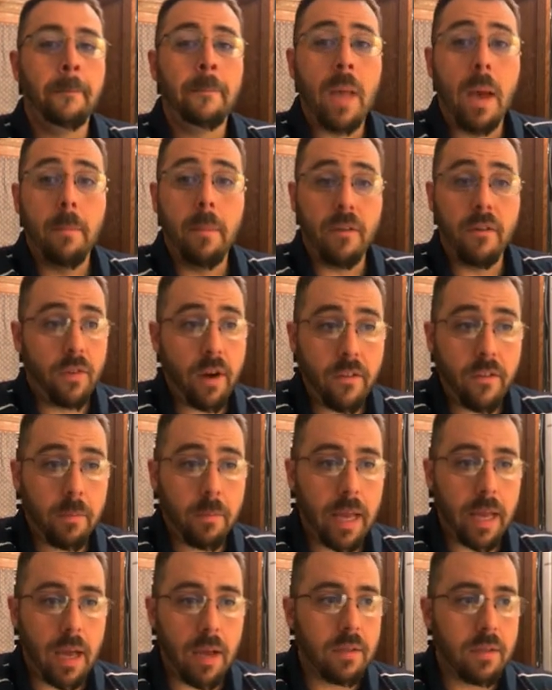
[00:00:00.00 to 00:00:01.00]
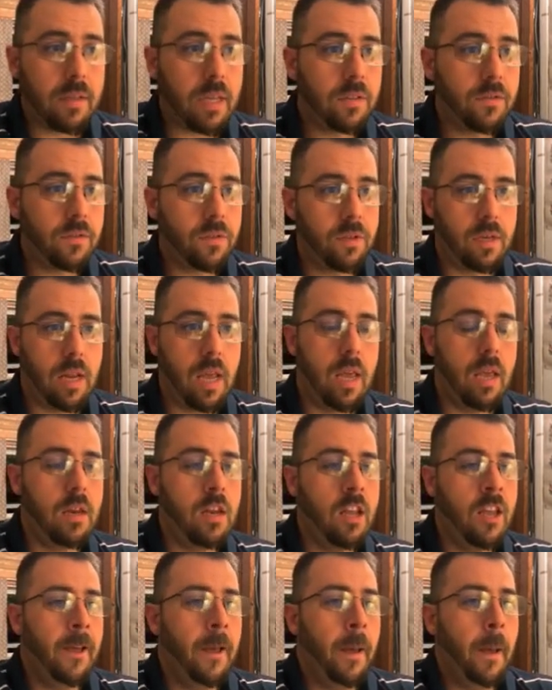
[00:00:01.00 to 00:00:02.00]
But for everybody else, thanks for staying.
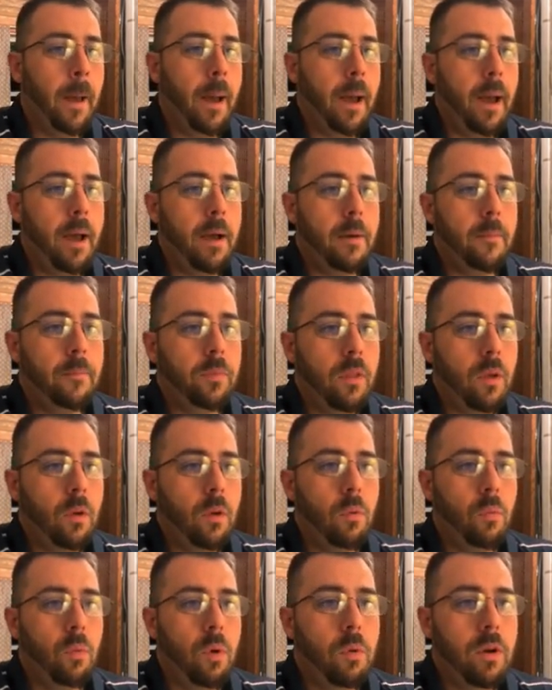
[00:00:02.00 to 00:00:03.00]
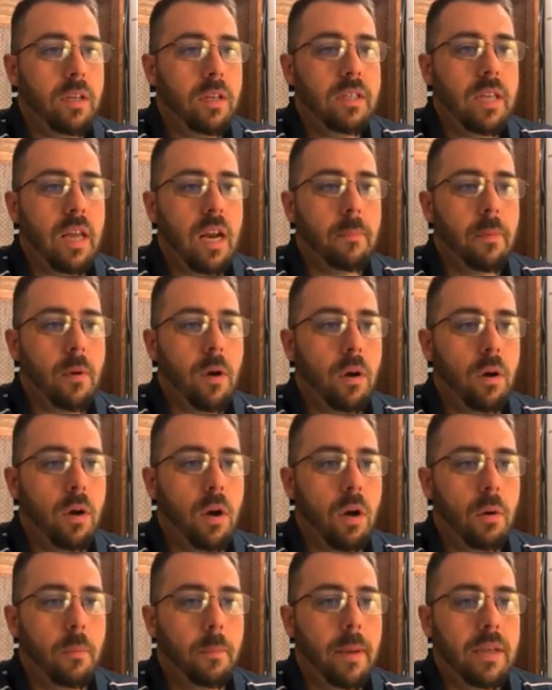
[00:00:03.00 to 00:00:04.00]
Um, we want to set up our, our
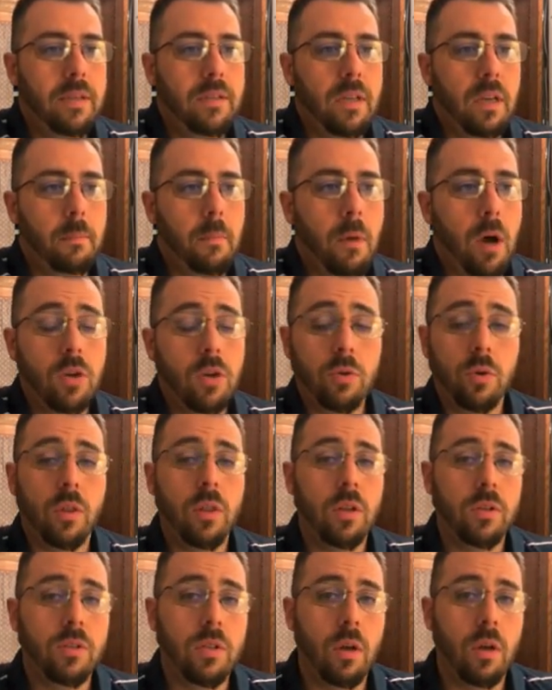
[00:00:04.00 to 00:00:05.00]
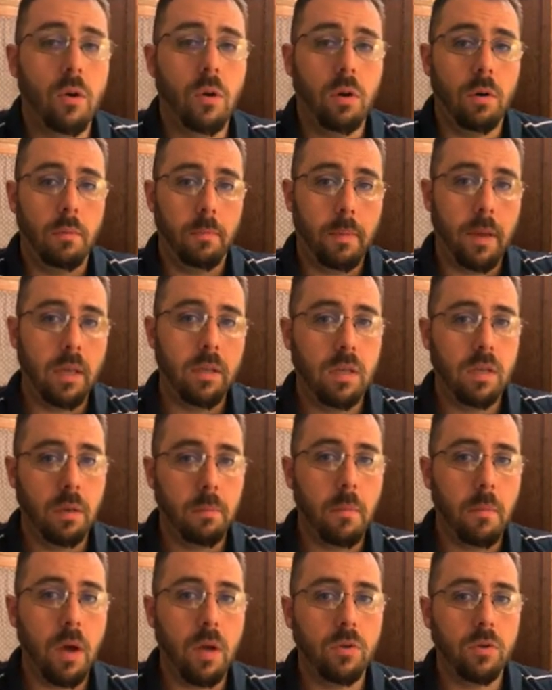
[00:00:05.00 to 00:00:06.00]
basic module and there's or basic
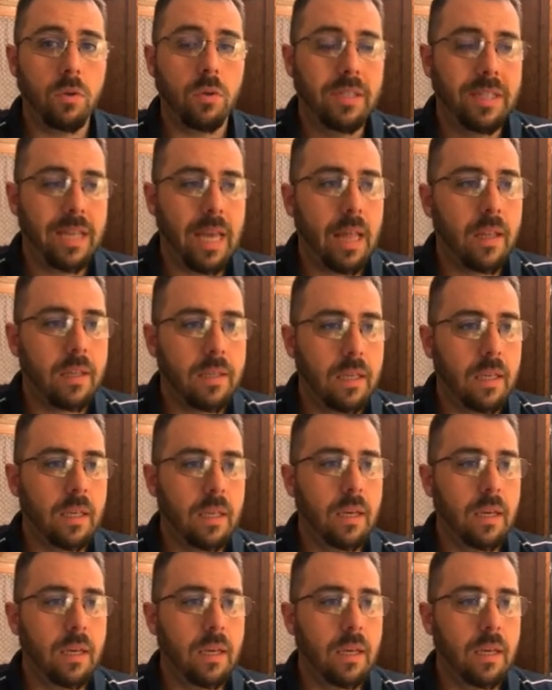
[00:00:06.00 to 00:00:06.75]
module skeleton.